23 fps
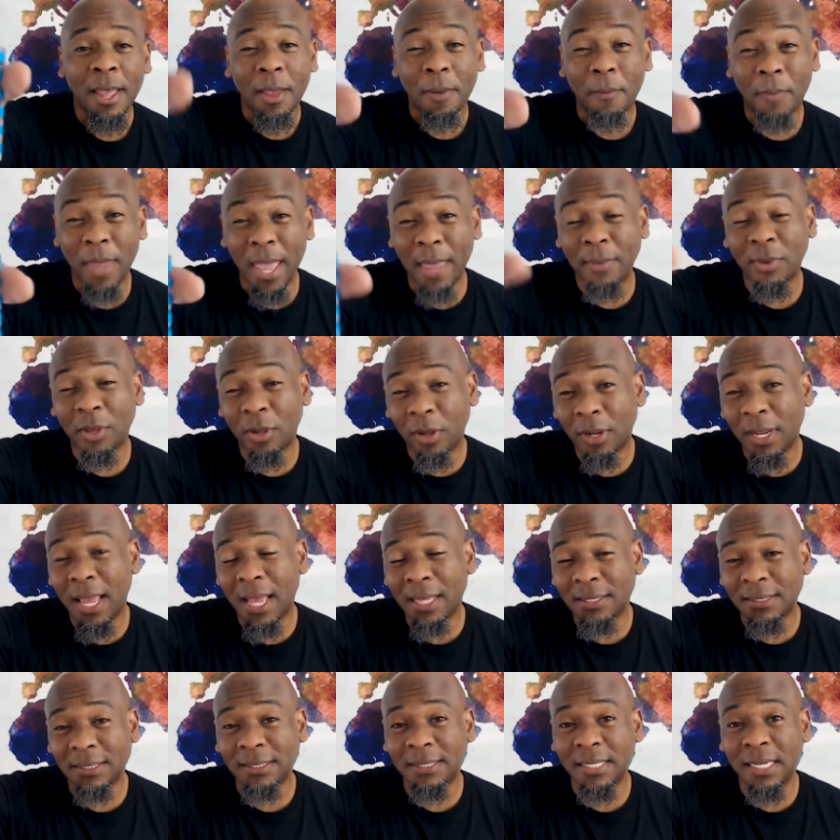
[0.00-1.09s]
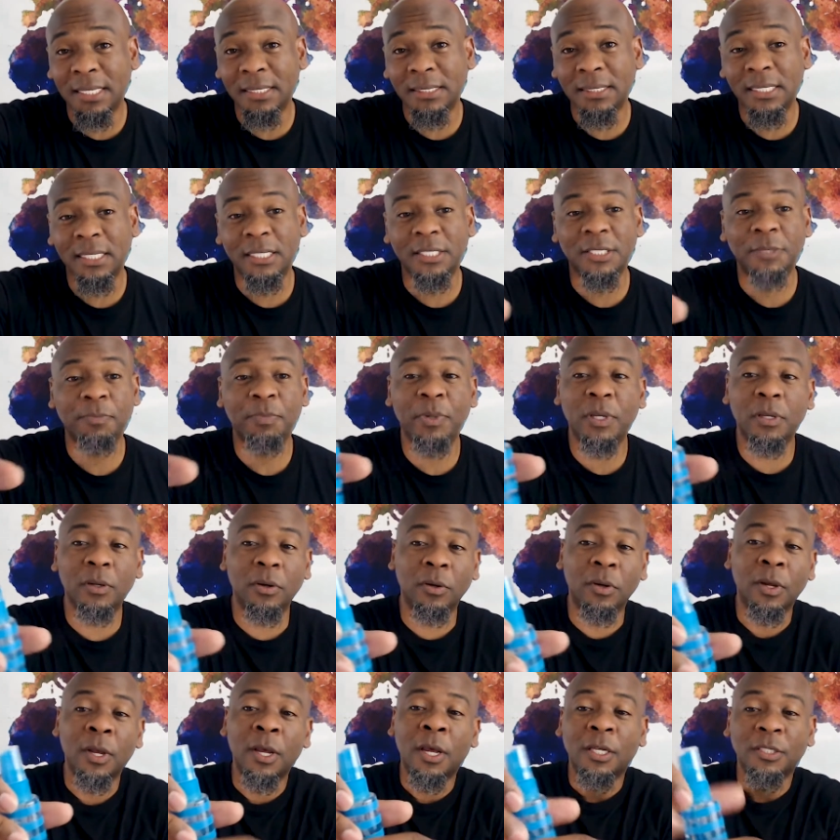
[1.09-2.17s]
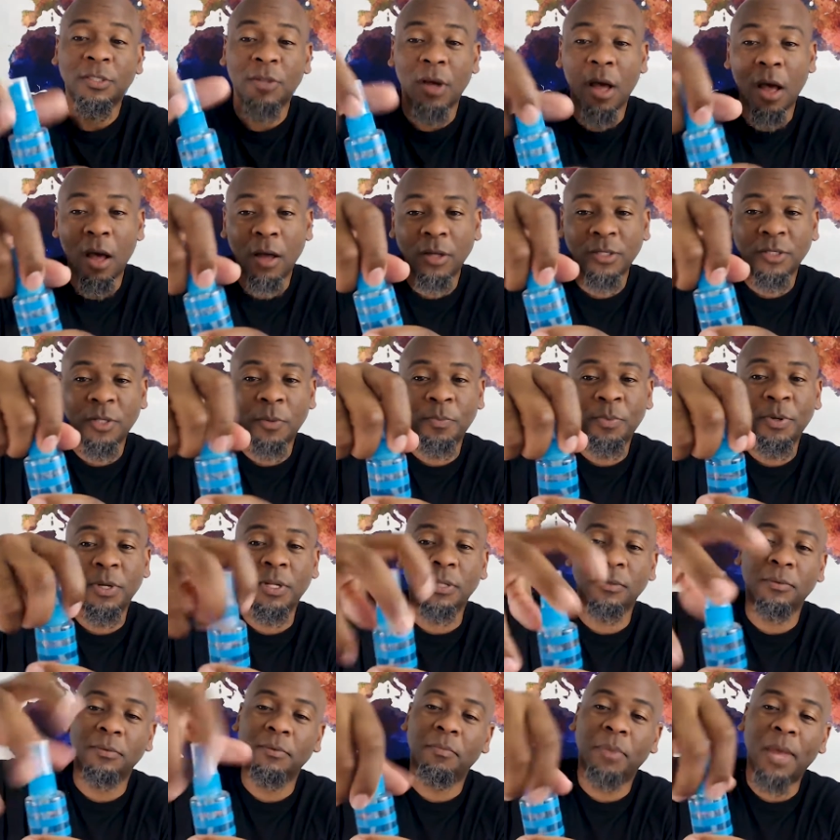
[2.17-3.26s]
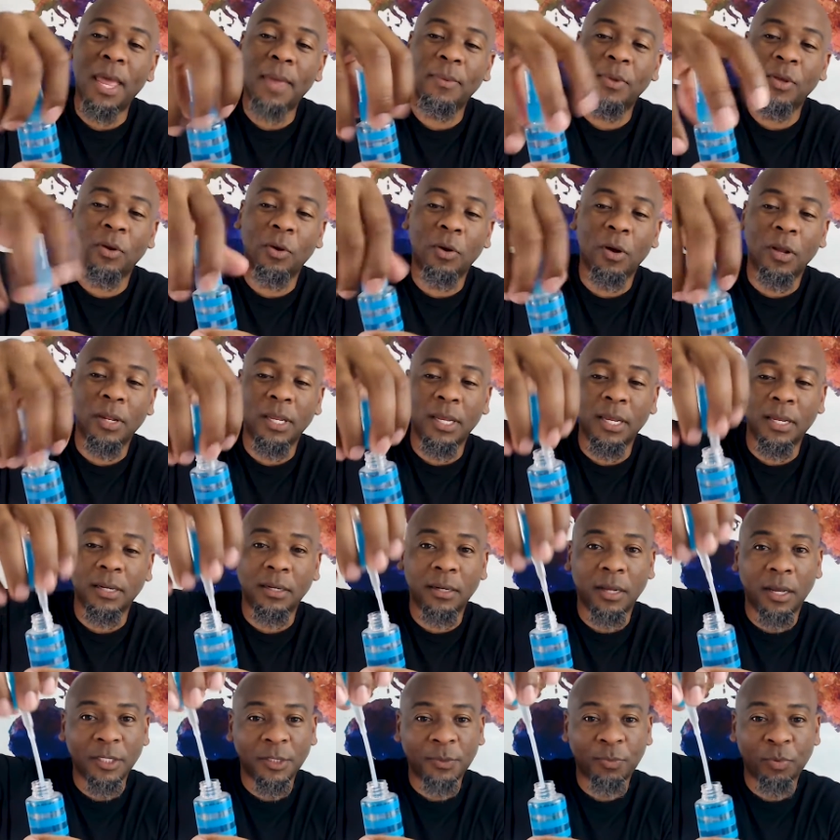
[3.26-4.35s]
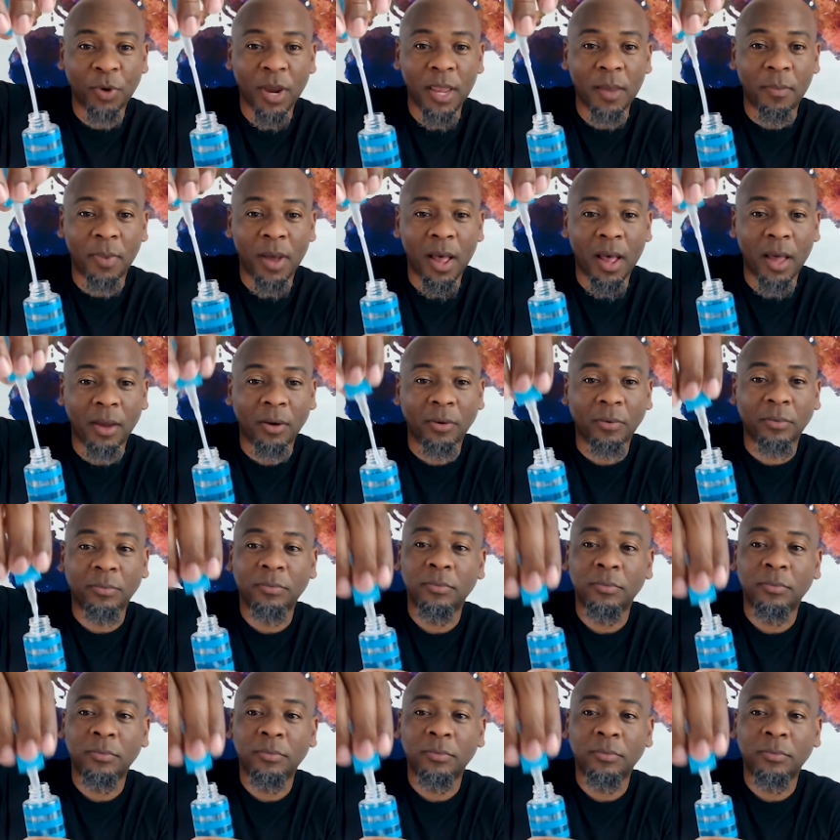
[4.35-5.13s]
baby oil has a tendency to spill. So I also put baby oil in a spray bottle,